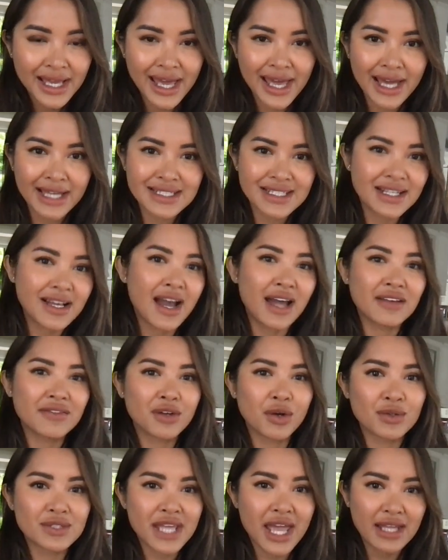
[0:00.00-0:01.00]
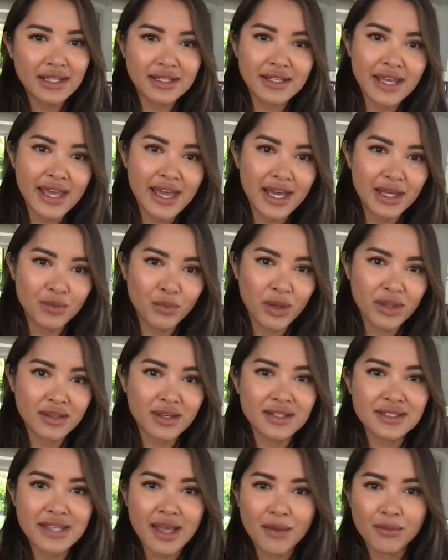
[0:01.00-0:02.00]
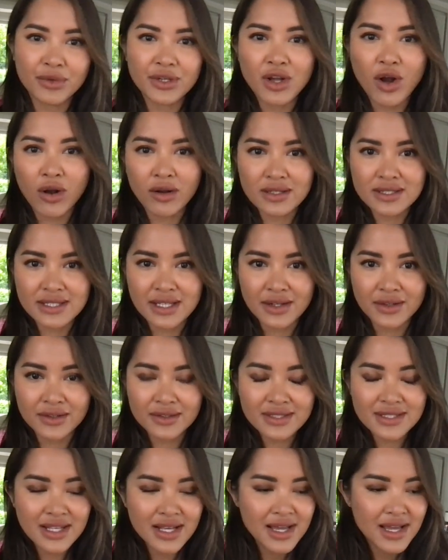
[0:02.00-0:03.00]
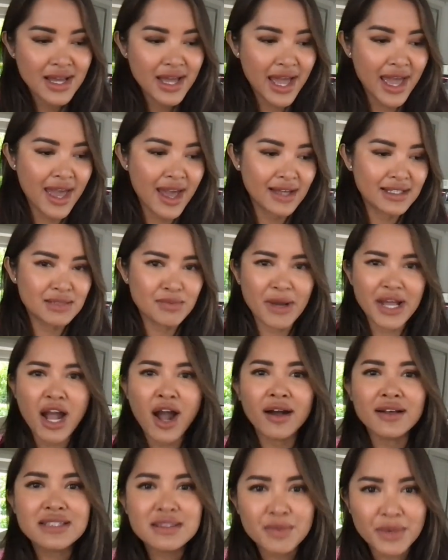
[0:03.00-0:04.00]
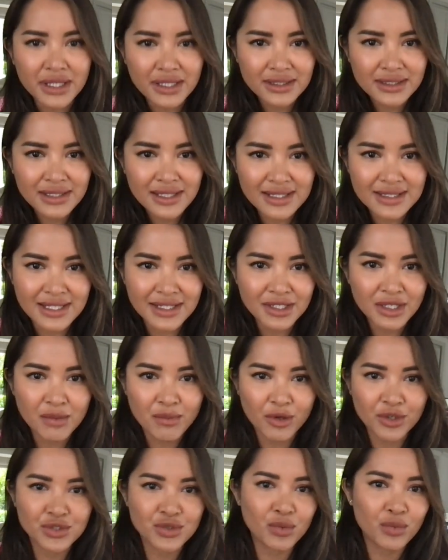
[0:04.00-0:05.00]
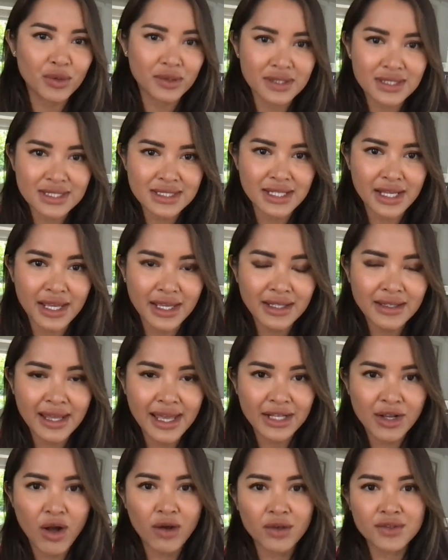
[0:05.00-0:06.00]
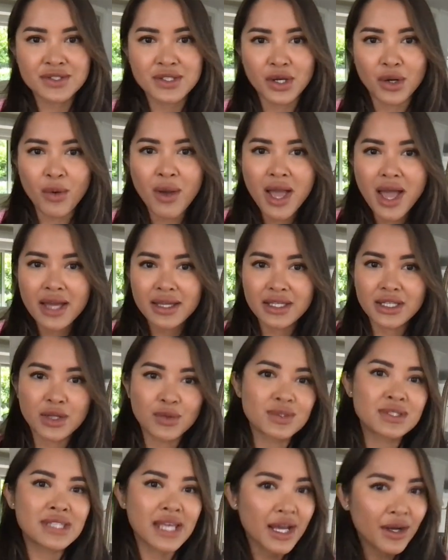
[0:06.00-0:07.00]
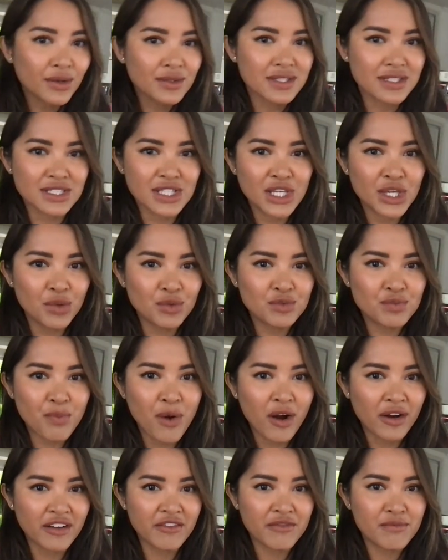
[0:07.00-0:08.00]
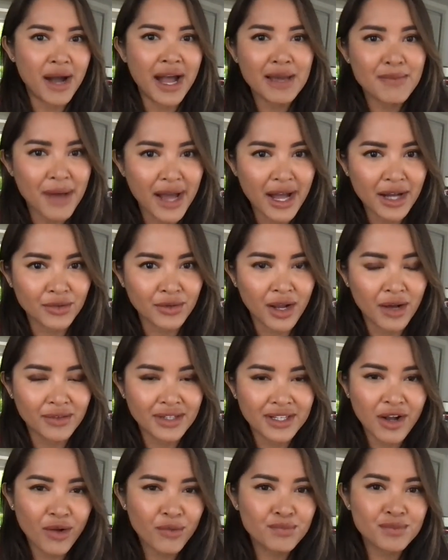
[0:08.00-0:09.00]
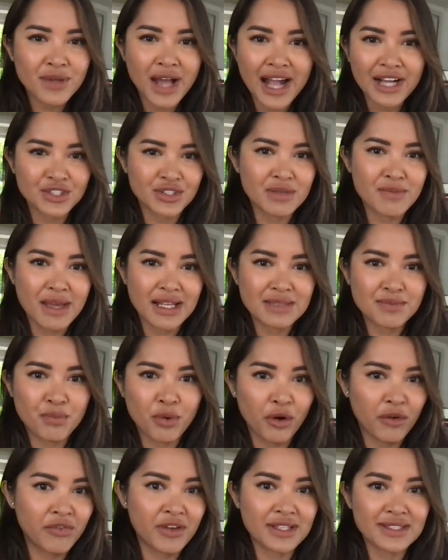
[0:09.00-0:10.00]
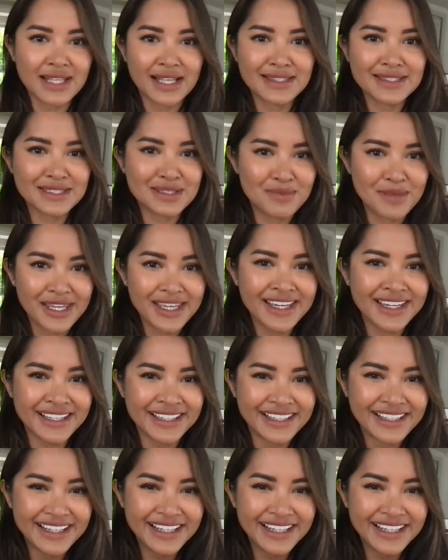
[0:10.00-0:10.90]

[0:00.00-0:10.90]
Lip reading: and it kind of goes hand in hand with contemporary art sales, and my husband is in commercial real estate, and also sales is a huge part of my background, it all actually makes perfect sense to me.